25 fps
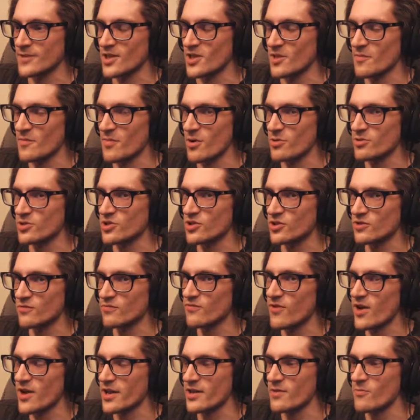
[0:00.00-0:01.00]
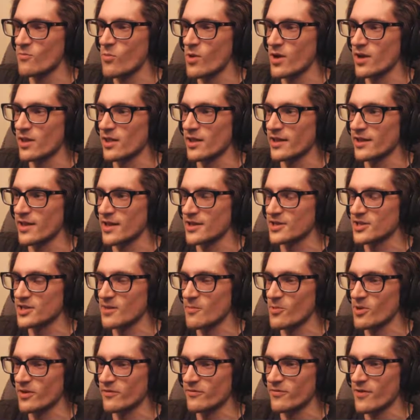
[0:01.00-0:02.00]
Like, the boat's fucking wiggling like
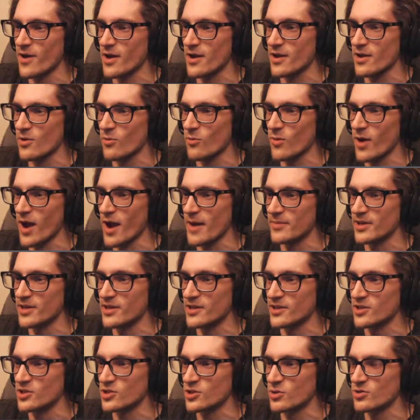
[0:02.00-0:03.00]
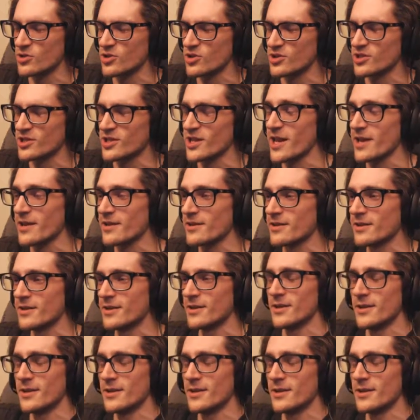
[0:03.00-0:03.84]
someone fucking grabbed it, and this dude just, like...